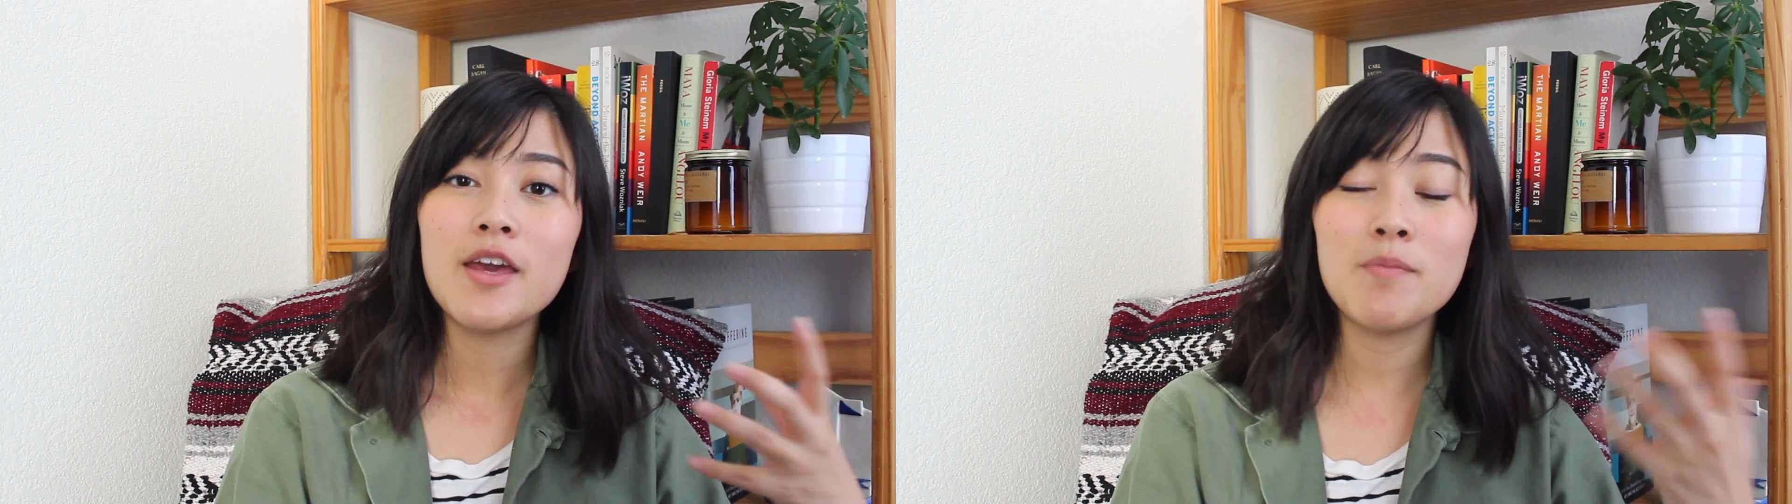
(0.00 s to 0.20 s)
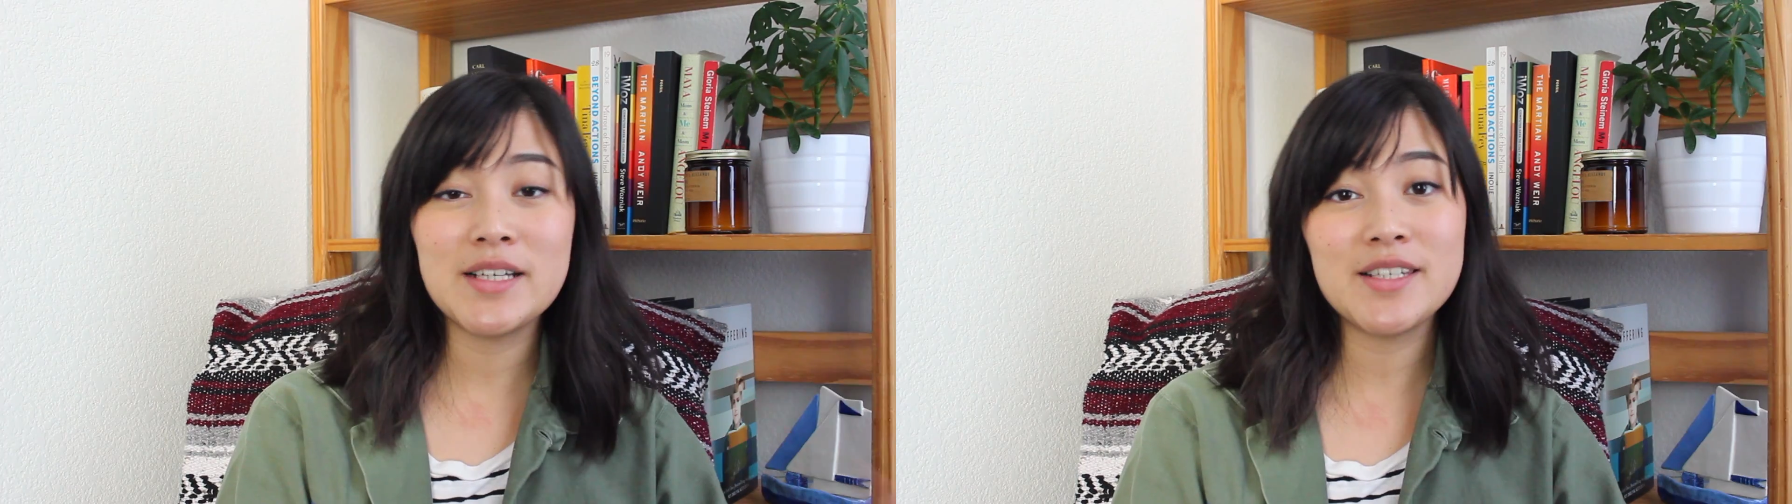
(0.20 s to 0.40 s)

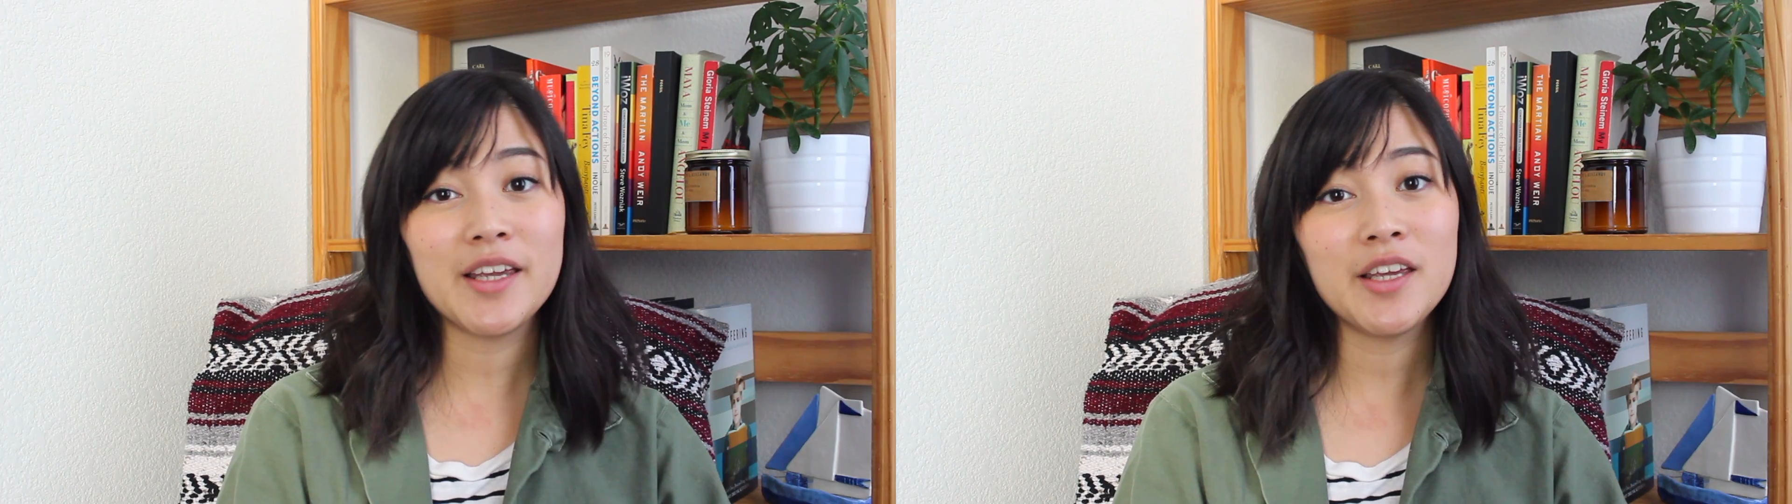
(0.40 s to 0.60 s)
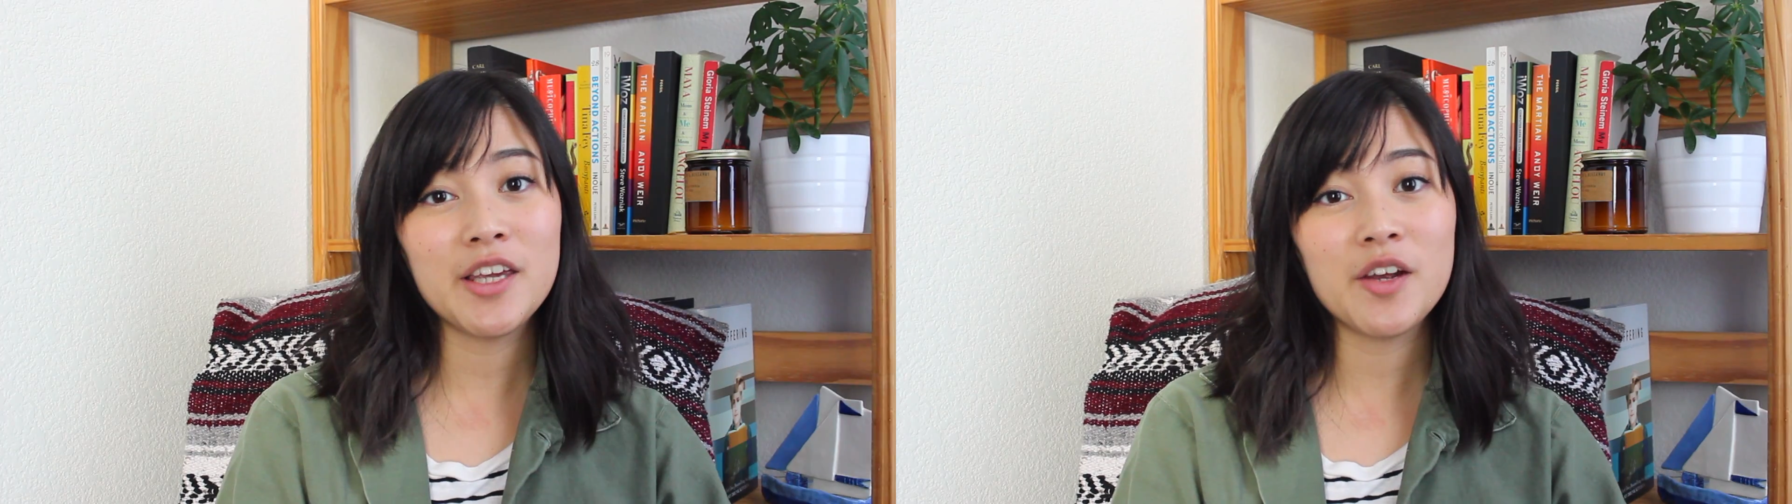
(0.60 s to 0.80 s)
In my
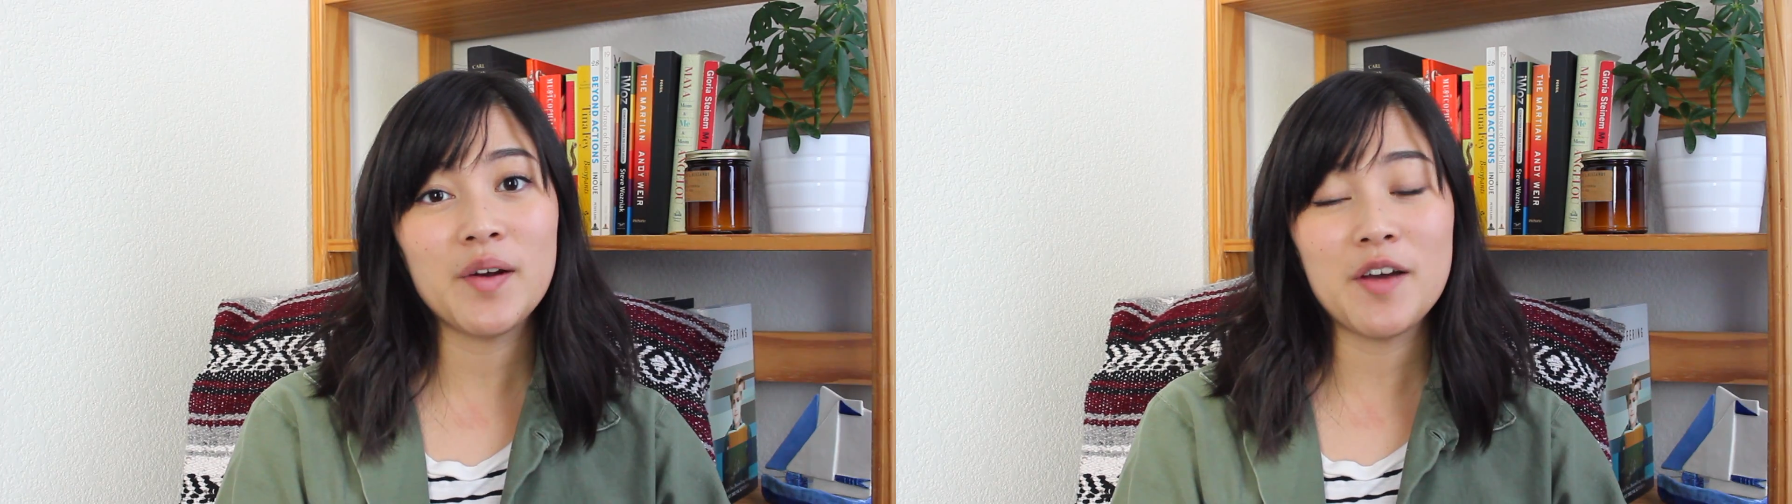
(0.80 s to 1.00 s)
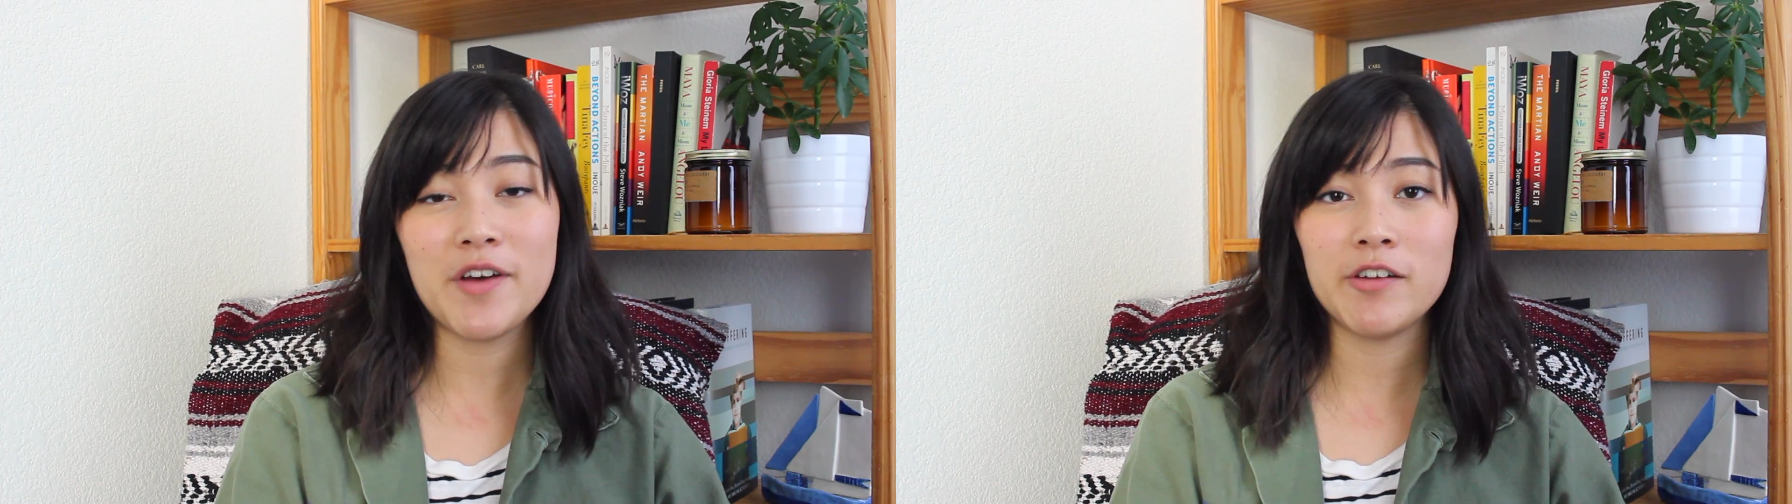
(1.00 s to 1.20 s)
second
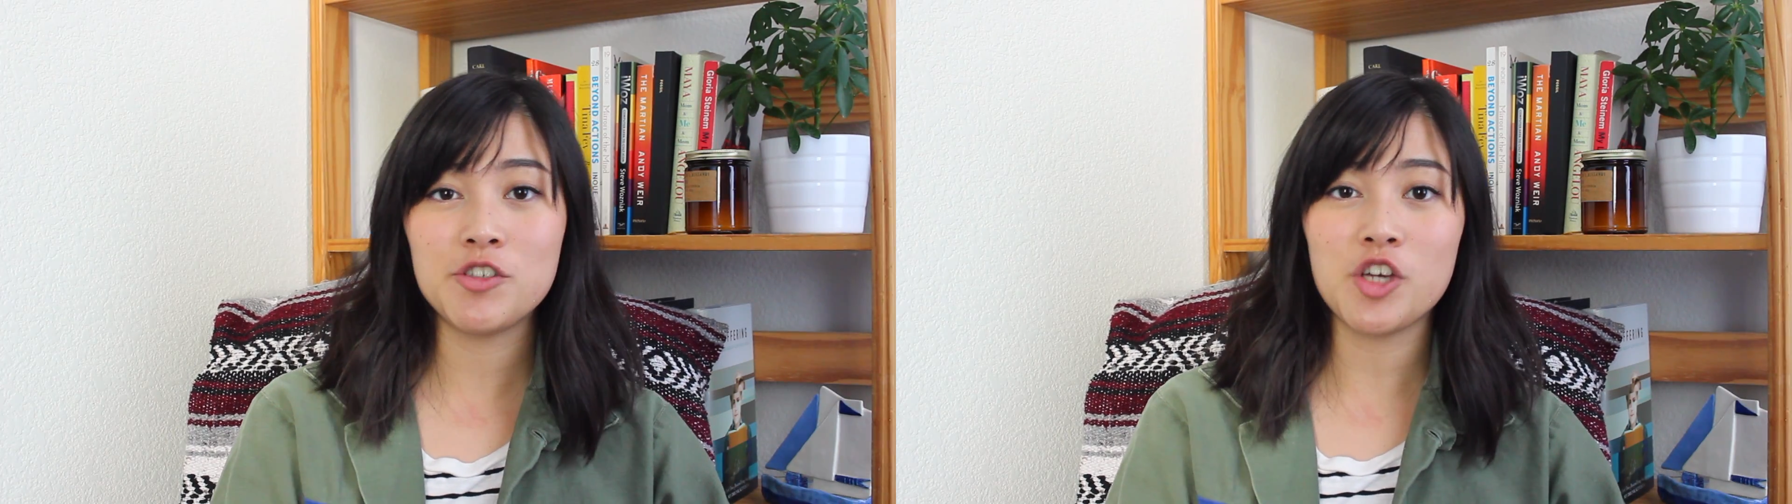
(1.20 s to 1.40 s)
year, I found